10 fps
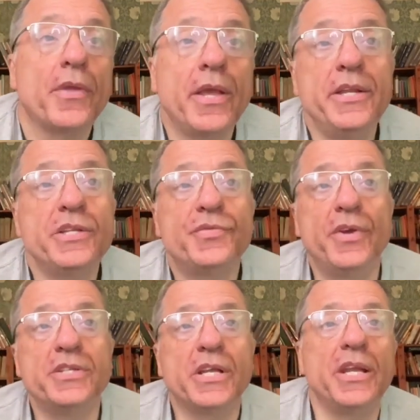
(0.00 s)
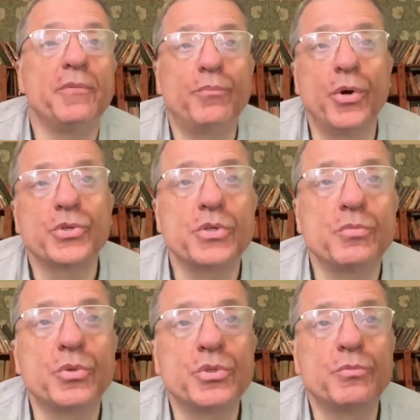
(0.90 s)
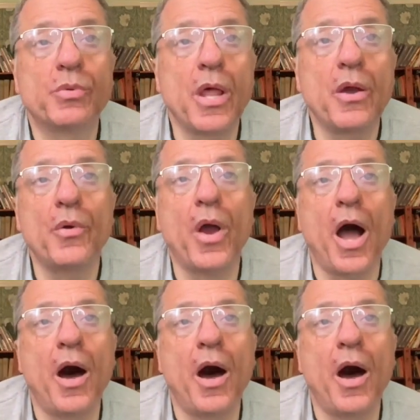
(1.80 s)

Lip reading: It is physically impossible to blow